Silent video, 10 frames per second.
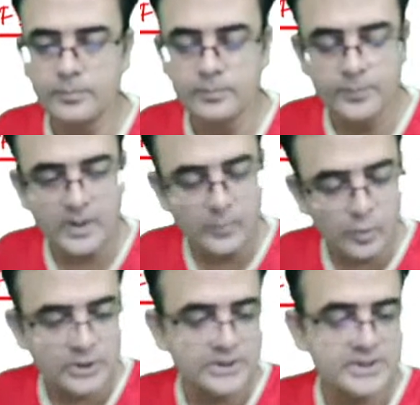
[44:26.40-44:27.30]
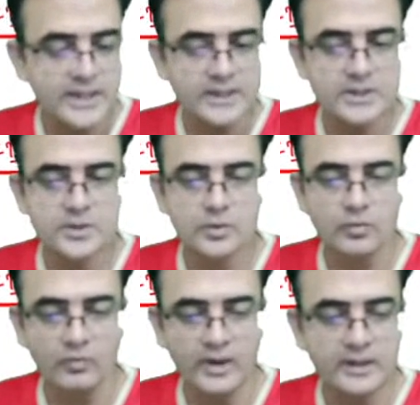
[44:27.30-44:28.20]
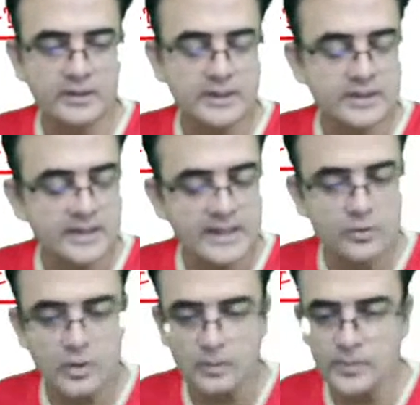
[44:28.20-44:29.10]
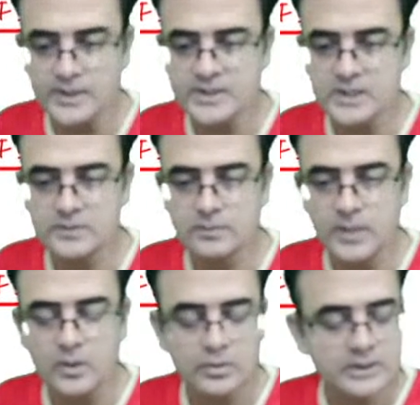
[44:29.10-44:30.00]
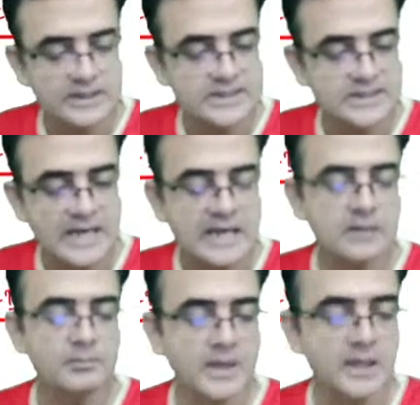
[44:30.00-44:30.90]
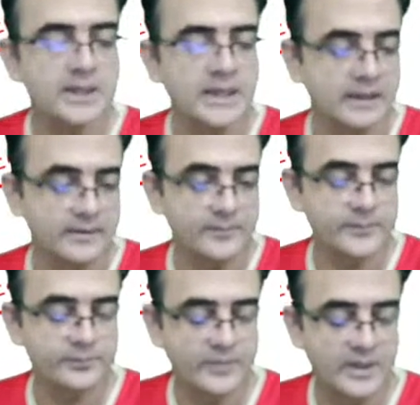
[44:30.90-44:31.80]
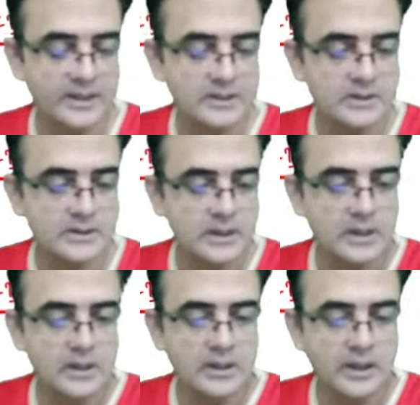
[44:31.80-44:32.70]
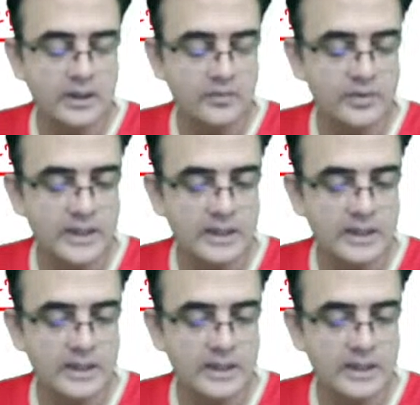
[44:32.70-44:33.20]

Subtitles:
promoter site where the entire complex has been bound, they start melting, right? And we